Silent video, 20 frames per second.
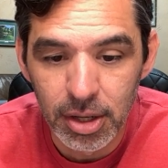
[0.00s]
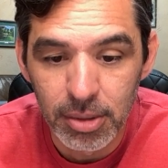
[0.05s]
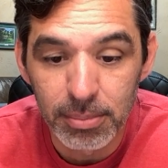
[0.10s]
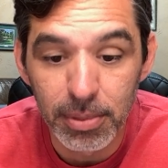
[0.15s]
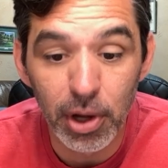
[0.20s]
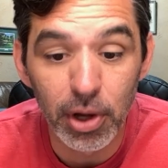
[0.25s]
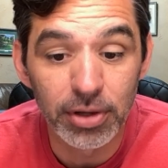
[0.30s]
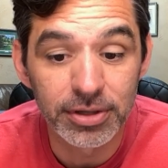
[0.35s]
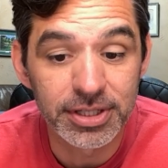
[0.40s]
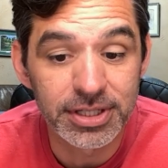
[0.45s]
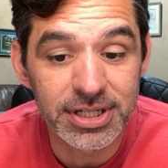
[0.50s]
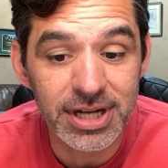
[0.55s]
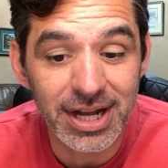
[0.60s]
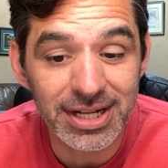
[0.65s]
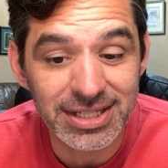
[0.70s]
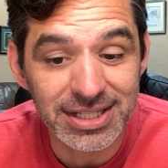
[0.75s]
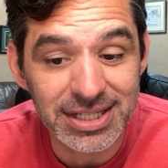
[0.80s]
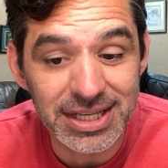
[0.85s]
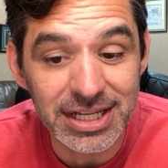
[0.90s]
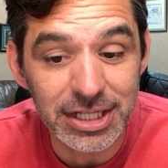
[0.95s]
Paul does
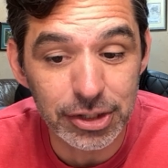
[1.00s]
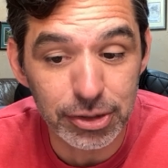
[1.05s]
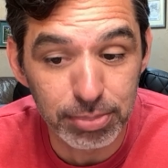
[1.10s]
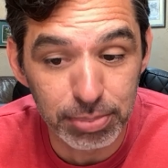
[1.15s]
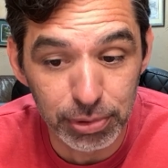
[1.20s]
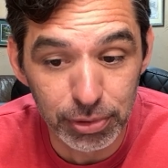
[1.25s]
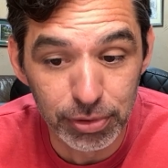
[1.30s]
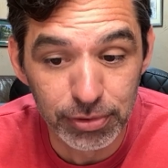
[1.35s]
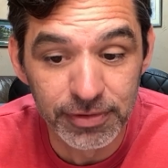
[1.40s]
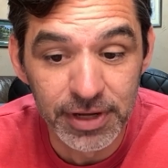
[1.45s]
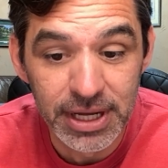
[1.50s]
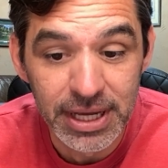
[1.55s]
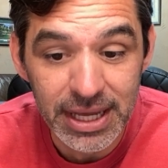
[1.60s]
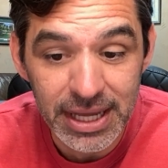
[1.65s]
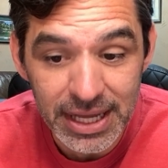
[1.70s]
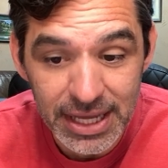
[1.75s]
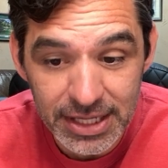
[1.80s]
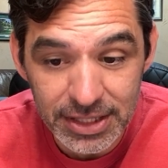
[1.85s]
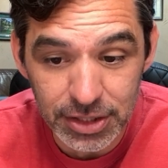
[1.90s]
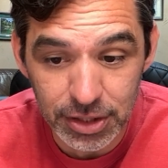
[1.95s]
not seek to prove
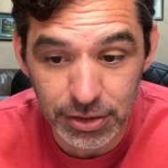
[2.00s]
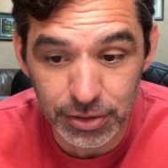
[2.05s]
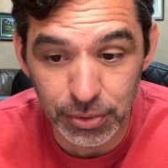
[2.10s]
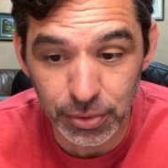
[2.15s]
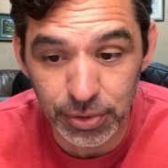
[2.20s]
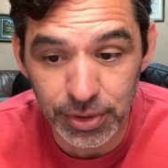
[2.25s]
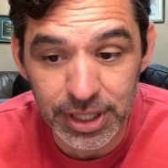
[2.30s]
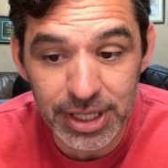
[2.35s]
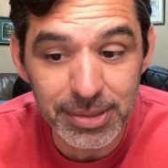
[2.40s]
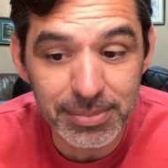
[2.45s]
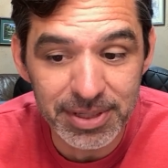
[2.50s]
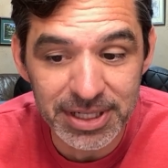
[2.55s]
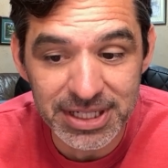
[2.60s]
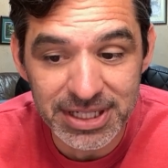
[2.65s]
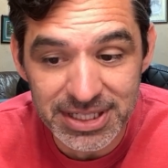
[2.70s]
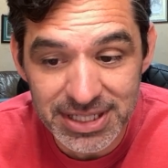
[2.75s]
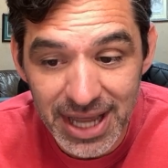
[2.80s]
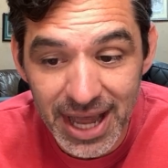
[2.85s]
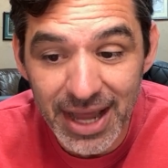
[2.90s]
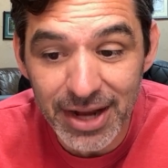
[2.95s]
his authority, but
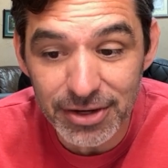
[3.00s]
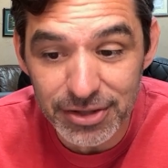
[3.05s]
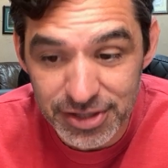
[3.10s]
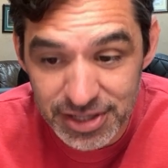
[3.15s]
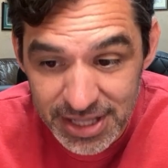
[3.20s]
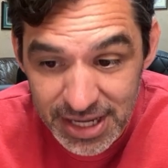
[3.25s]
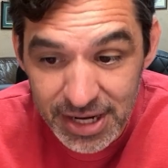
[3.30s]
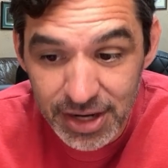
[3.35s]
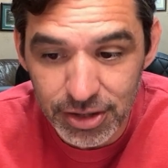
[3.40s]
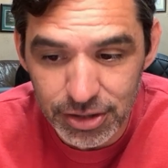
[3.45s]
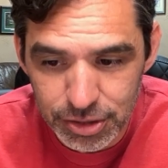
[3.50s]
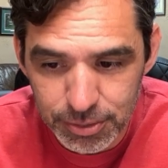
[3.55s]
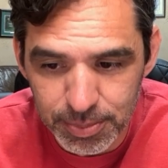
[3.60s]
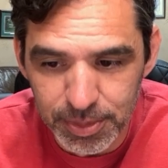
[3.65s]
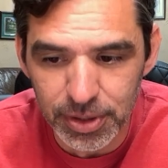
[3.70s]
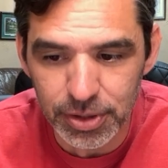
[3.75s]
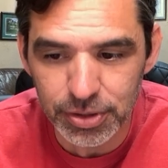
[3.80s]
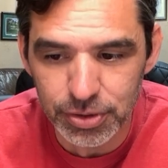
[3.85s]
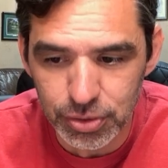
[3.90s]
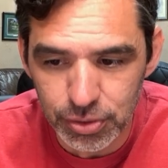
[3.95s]
desires their
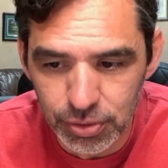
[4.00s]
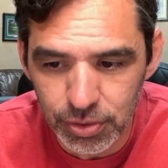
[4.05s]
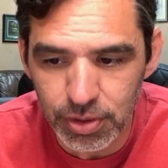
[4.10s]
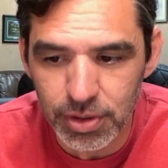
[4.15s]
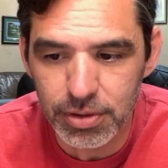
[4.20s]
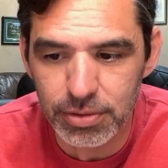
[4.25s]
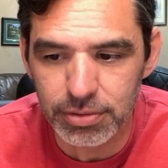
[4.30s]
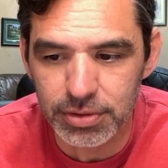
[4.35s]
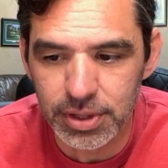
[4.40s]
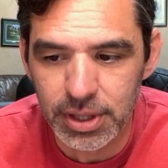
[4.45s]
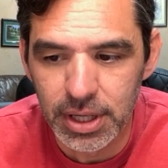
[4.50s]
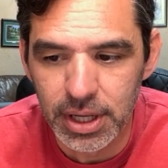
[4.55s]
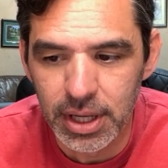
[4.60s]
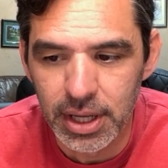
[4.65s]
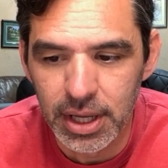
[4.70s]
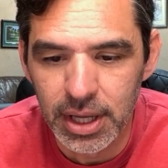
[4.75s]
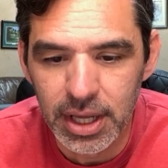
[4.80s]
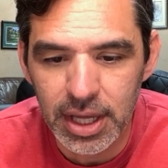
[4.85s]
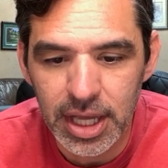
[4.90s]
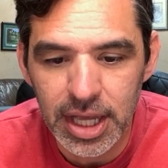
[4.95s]
spiritual growth.
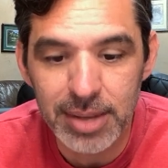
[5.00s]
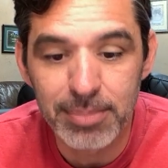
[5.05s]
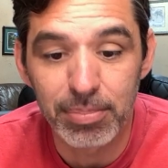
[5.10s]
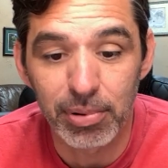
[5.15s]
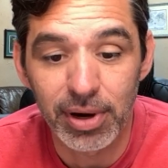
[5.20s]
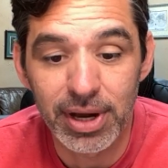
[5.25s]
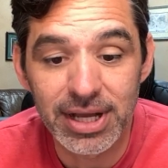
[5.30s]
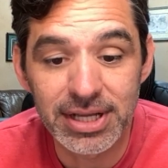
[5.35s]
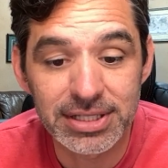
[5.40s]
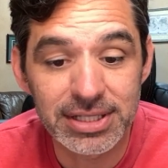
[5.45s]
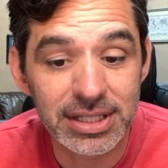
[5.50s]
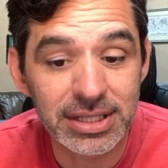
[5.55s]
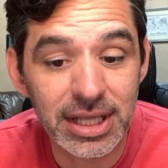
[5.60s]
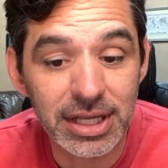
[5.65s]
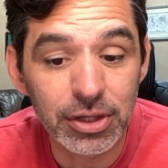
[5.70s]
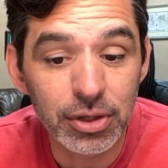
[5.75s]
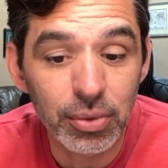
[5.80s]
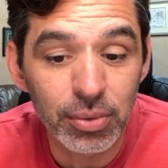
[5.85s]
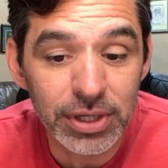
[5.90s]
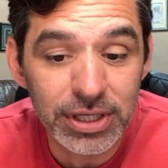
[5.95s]
He prays that they
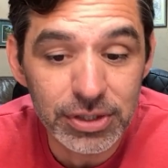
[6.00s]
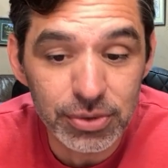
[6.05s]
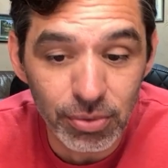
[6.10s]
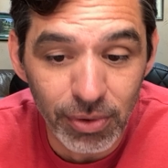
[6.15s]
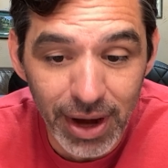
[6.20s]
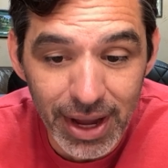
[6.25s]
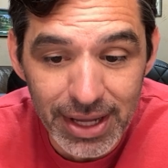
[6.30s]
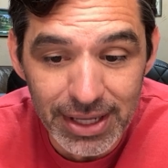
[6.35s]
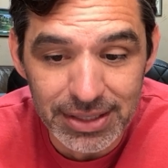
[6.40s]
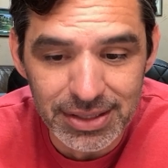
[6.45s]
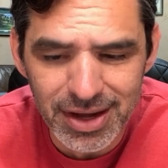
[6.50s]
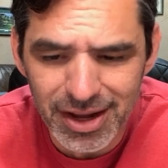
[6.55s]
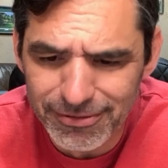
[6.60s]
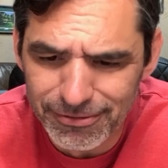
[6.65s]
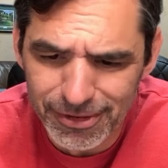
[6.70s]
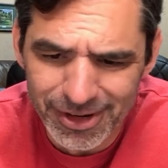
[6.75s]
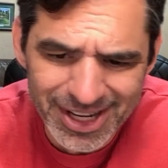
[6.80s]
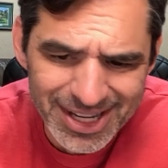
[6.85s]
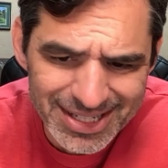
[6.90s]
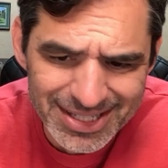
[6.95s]
do what is right, not
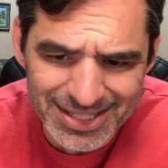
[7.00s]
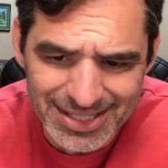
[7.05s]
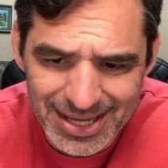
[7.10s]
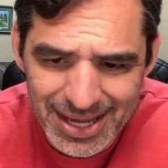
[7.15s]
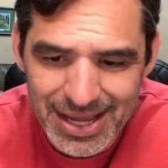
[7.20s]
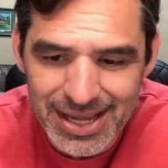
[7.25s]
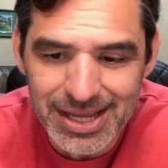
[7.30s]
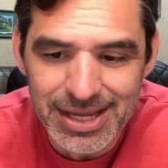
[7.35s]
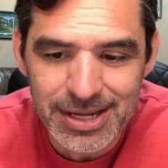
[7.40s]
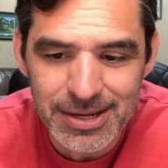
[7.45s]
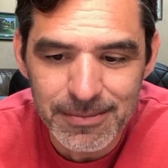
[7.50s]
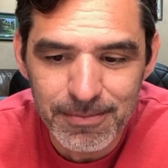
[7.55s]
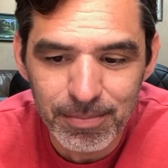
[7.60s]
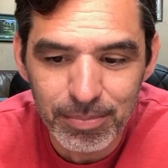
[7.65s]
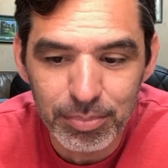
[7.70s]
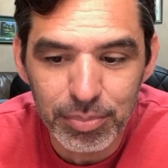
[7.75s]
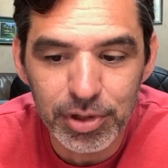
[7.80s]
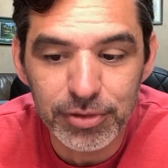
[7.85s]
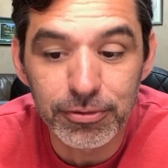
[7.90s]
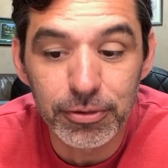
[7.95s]
for his sake,
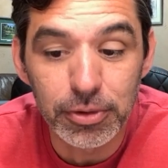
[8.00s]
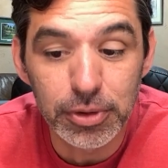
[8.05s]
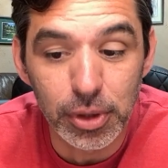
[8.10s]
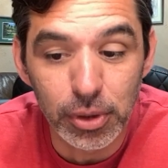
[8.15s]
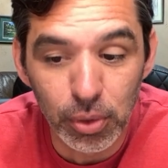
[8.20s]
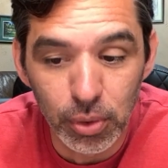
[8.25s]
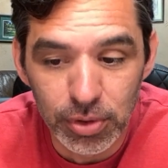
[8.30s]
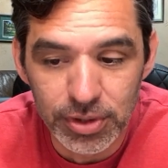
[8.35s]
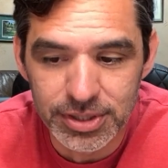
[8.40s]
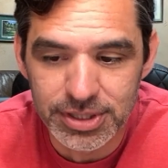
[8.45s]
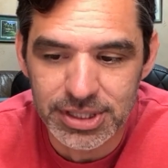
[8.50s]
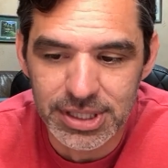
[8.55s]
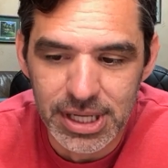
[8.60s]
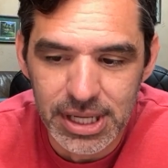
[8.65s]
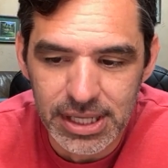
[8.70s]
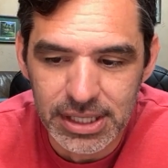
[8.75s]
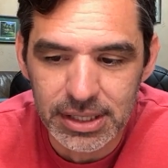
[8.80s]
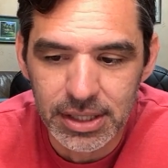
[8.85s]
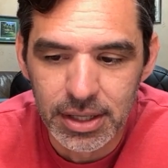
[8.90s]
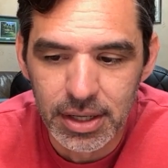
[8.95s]
but for the Lord's
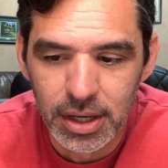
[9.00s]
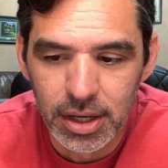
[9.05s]
sake.